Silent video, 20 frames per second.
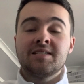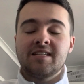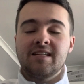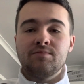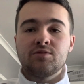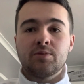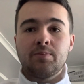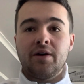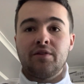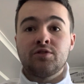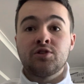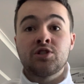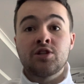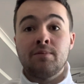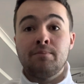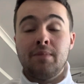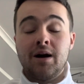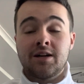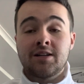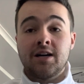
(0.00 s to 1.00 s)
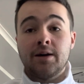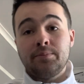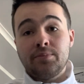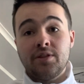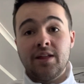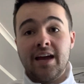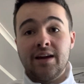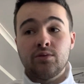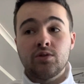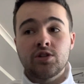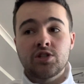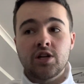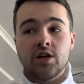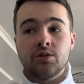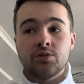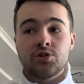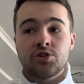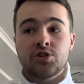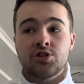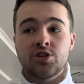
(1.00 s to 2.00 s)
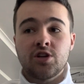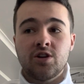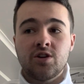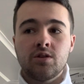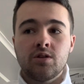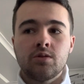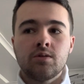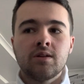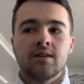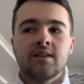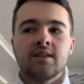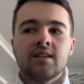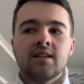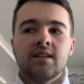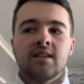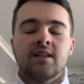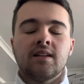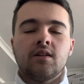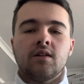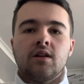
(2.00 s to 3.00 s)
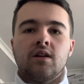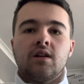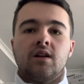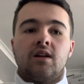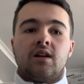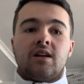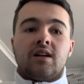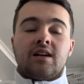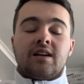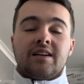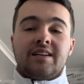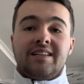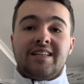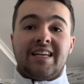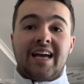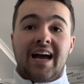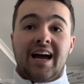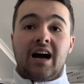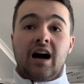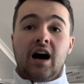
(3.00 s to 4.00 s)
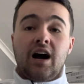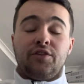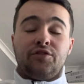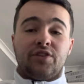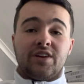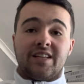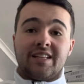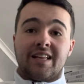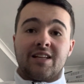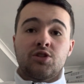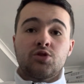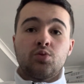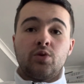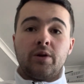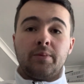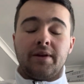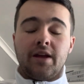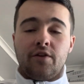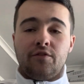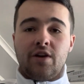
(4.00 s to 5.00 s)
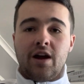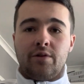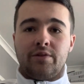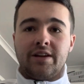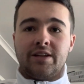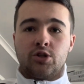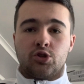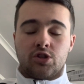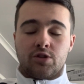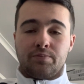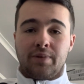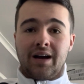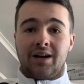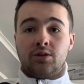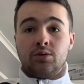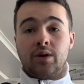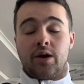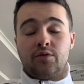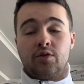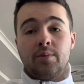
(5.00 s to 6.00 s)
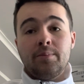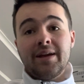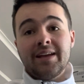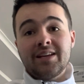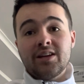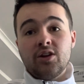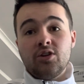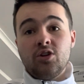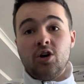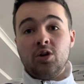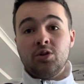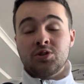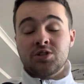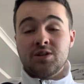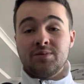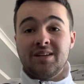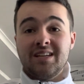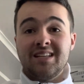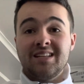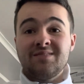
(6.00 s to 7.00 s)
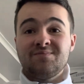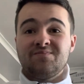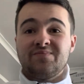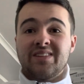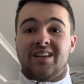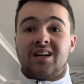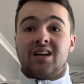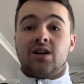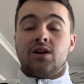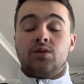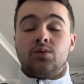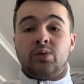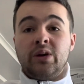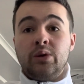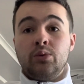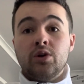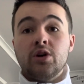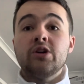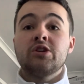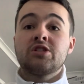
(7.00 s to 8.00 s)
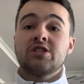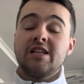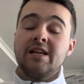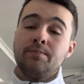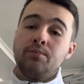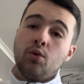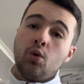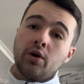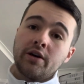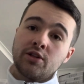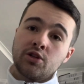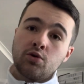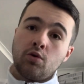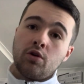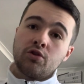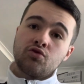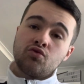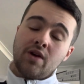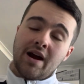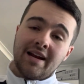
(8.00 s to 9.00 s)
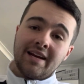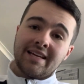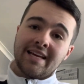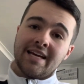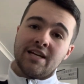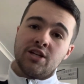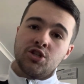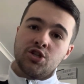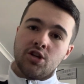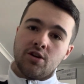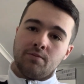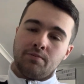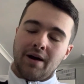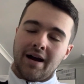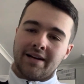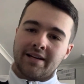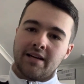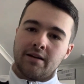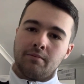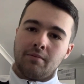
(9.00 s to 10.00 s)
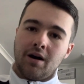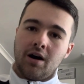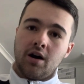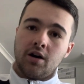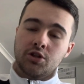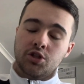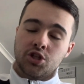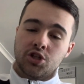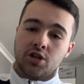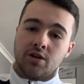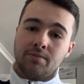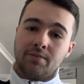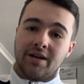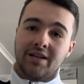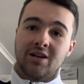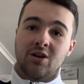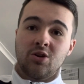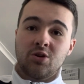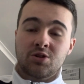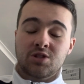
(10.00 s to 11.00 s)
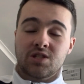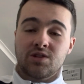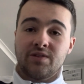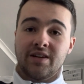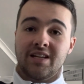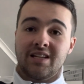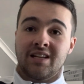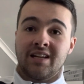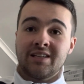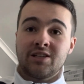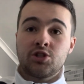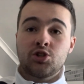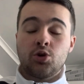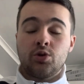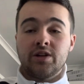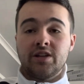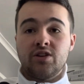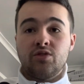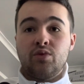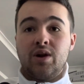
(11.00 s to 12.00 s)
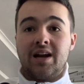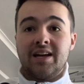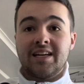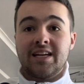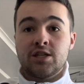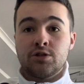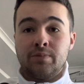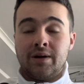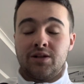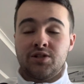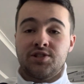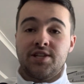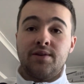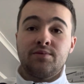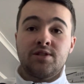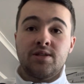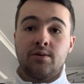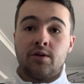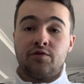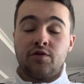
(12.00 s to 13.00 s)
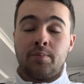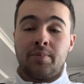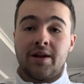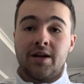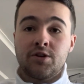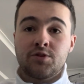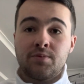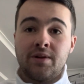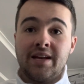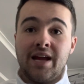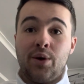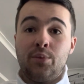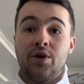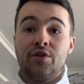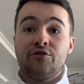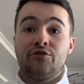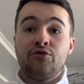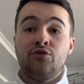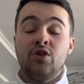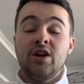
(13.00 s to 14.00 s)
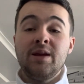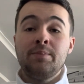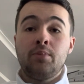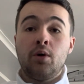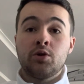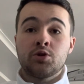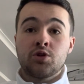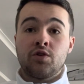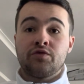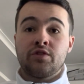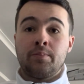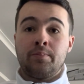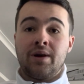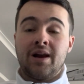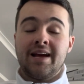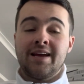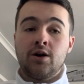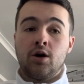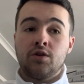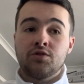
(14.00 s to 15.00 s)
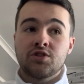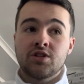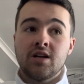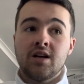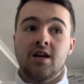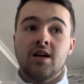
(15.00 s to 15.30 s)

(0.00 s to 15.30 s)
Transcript: teams above us to muck up their results. So, yeah, I think this will be a very interesting battle, whether we make it or not. I mean, we were sleepwalking towards relegation back in March, and by the looks of it, like joining a relegation battle, 17 off the playoffs, but now we're 3 points off the playoffs.